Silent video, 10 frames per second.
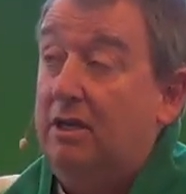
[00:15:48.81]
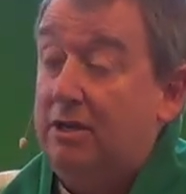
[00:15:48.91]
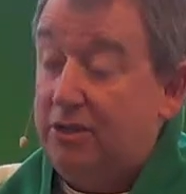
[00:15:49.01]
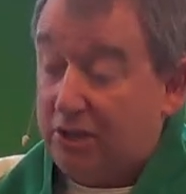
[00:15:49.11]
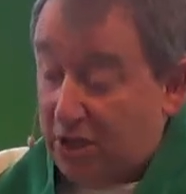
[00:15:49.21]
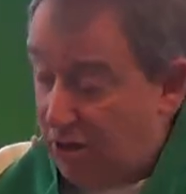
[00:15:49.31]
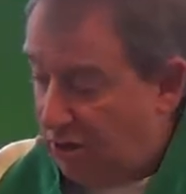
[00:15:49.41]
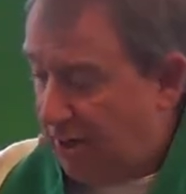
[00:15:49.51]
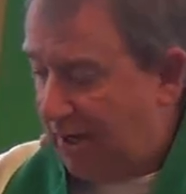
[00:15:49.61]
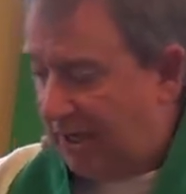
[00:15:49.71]

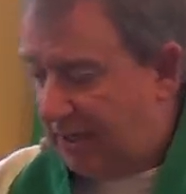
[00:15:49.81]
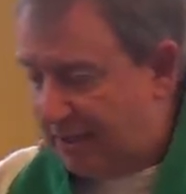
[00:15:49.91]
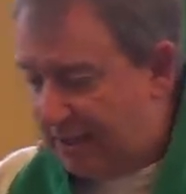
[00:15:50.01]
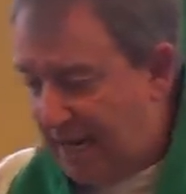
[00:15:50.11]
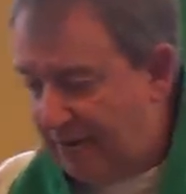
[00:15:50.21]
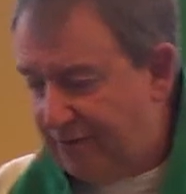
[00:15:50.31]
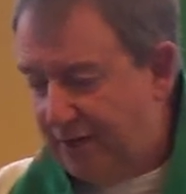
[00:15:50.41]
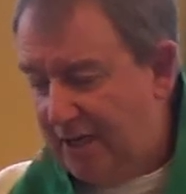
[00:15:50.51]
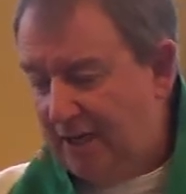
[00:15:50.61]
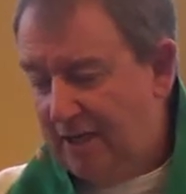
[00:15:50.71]
Security,
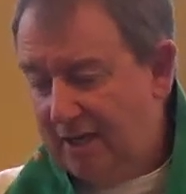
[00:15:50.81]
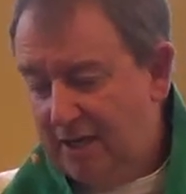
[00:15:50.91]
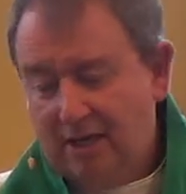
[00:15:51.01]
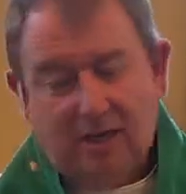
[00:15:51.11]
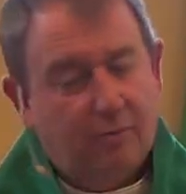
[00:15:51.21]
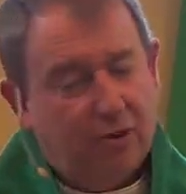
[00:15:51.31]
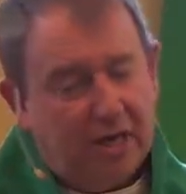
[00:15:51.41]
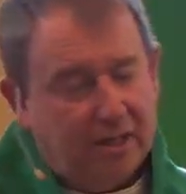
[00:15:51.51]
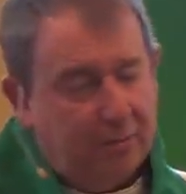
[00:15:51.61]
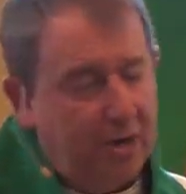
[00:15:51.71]
safety,
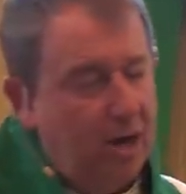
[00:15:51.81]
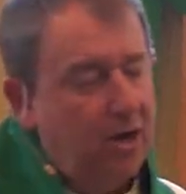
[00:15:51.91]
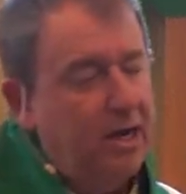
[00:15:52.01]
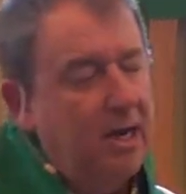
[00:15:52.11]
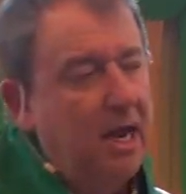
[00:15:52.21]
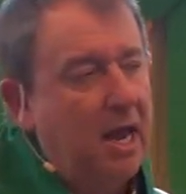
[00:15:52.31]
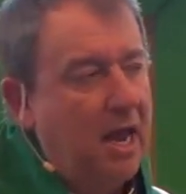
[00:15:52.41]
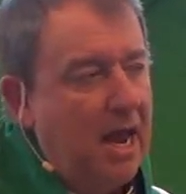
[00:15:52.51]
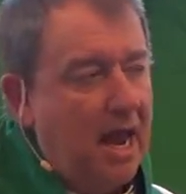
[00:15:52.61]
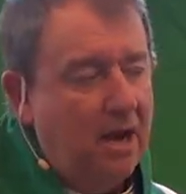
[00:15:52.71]

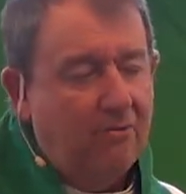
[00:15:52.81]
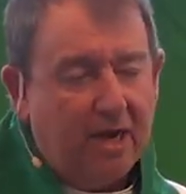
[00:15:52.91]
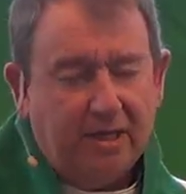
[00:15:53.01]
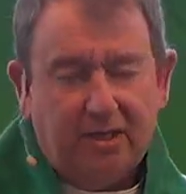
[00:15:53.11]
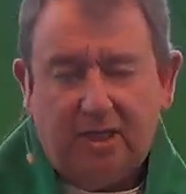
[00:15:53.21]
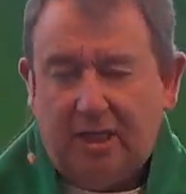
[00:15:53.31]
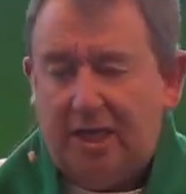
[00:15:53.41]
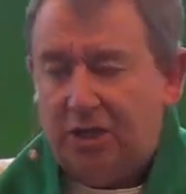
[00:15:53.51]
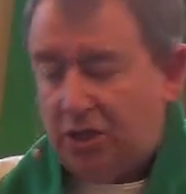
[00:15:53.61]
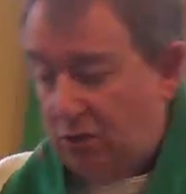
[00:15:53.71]
prosperity, and
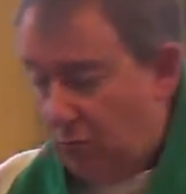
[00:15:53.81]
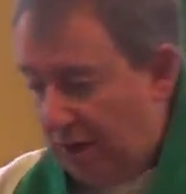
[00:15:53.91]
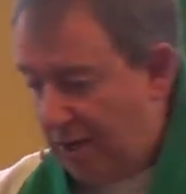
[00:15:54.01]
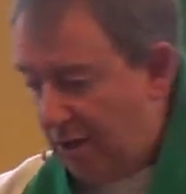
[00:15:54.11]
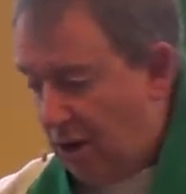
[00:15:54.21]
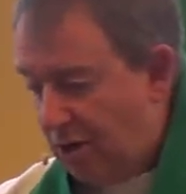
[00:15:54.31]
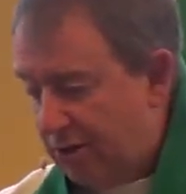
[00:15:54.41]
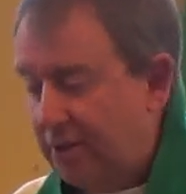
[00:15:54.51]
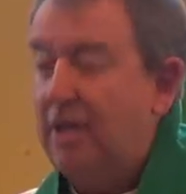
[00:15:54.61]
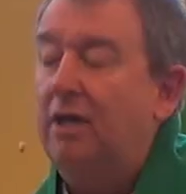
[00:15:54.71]
reconciliation with
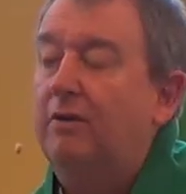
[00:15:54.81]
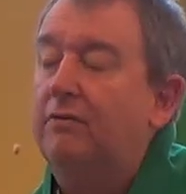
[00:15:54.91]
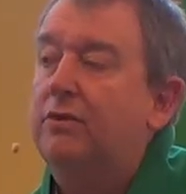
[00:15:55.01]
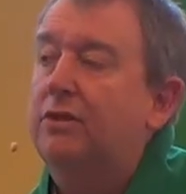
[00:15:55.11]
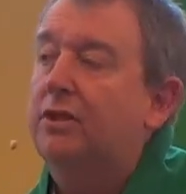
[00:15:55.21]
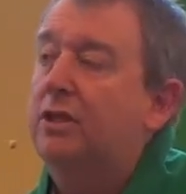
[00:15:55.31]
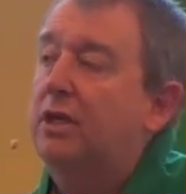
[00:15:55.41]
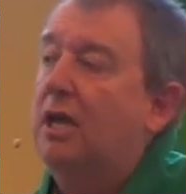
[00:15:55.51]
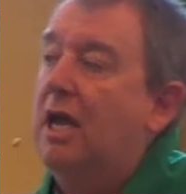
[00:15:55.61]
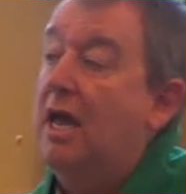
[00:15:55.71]
ourselves.
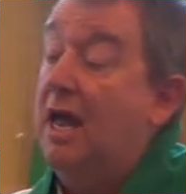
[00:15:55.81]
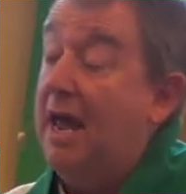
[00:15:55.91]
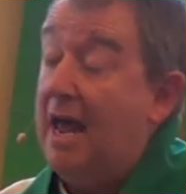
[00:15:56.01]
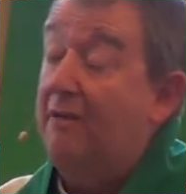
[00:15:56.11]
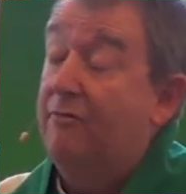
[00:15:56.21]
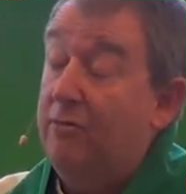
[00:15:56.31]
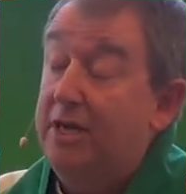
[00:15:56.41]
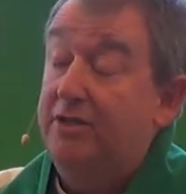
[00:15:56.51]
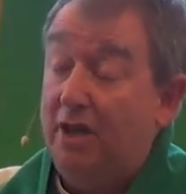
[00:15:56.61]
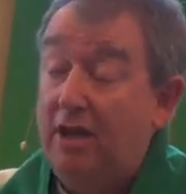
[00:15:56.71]
Have
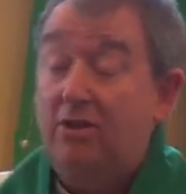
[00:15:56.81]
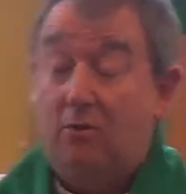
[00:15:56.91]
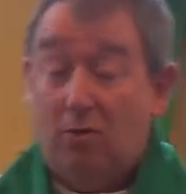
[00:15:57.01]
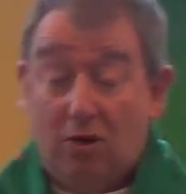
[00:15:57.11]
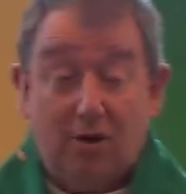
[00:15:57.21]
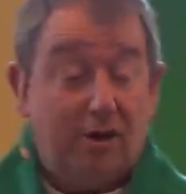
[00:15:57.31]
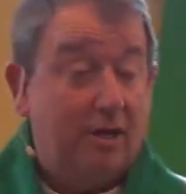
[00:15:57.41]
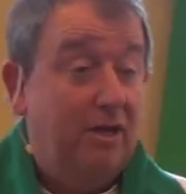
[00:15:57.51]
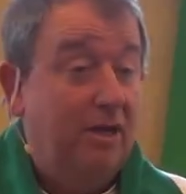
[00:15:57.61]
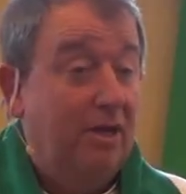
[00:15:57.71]
we done the
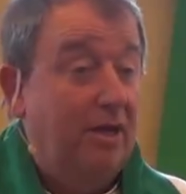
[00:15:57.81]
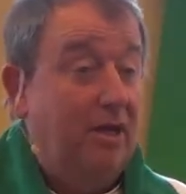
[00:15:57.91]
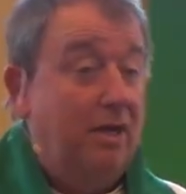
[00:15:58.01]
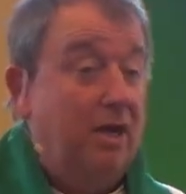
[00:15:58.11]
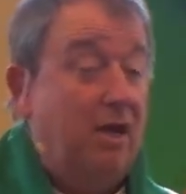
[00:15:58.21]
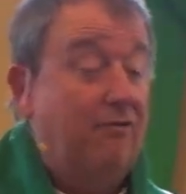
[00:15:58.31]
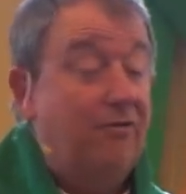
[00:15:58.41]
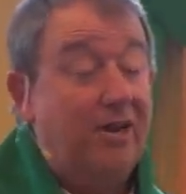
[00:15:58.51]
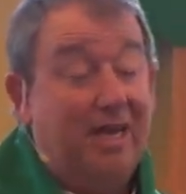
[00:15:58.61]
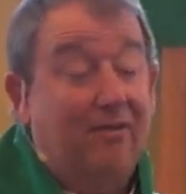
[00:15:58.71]
work of
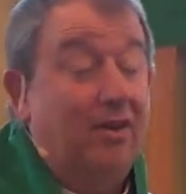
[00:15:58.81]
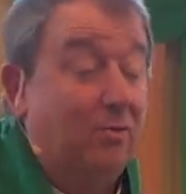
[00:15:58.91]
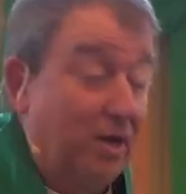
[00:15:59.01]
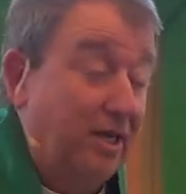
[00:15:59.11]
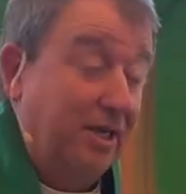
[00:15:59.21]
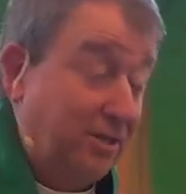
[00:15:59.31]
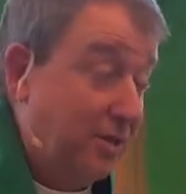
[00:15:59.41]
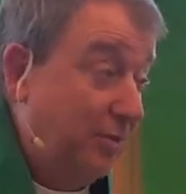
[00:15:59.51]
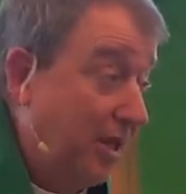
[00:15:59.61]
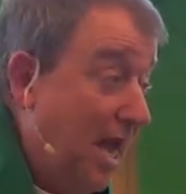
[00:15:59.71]
forgiving what needs
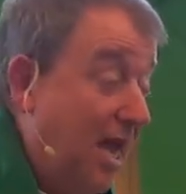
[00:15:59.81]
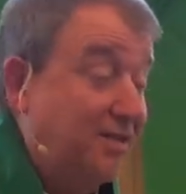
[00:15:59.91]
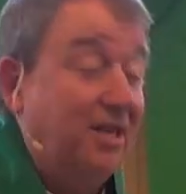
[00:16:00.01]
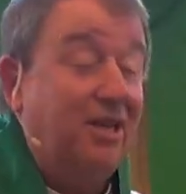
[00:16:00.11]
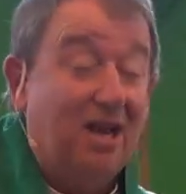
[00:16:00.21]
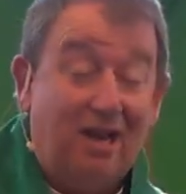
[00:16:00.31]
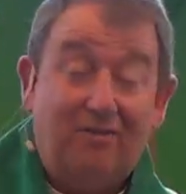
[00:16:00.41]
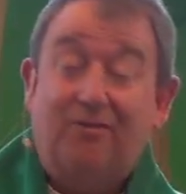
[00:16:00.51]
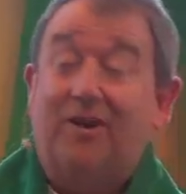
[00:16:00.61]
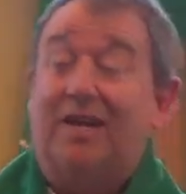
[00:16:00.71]
to be, asking God to